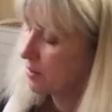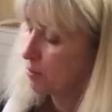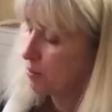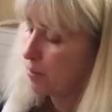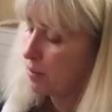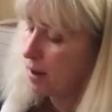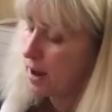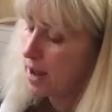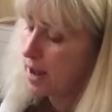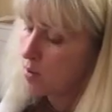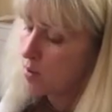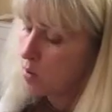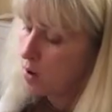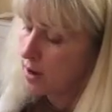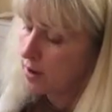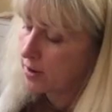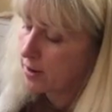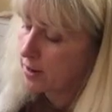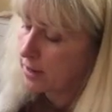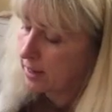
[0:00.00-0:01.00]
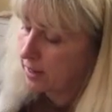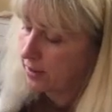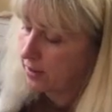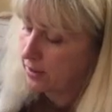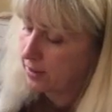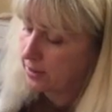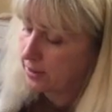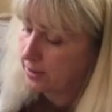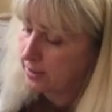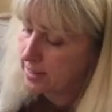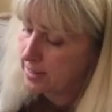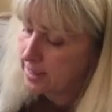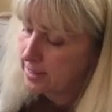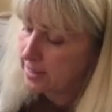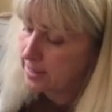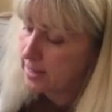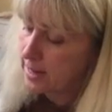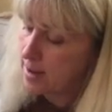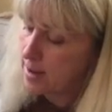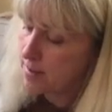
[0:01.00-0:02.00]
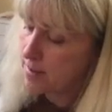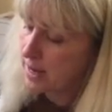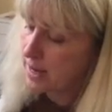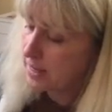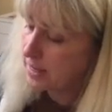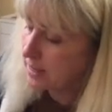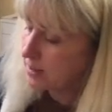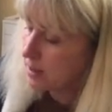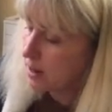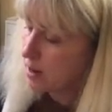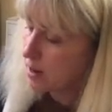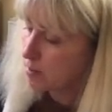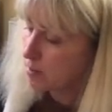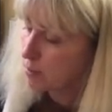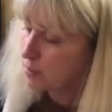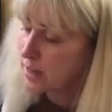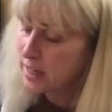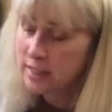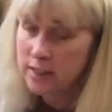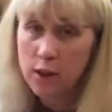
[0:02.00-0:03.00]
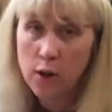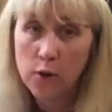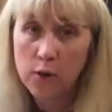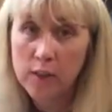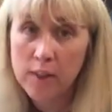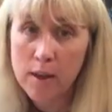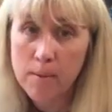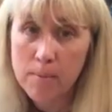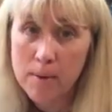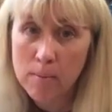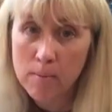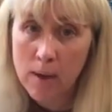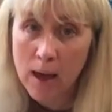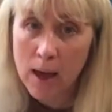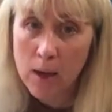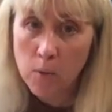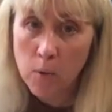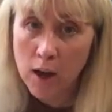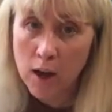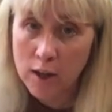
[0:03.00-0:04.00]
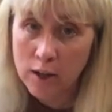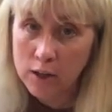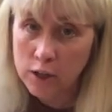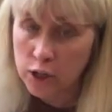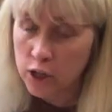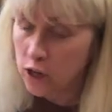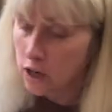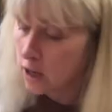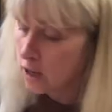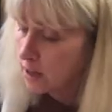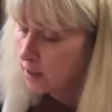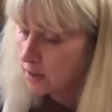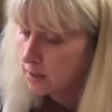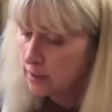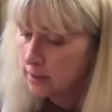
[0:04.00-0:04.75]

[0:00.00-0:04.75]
Prang watercolors, and this time I did not pre-soak them in my water jar.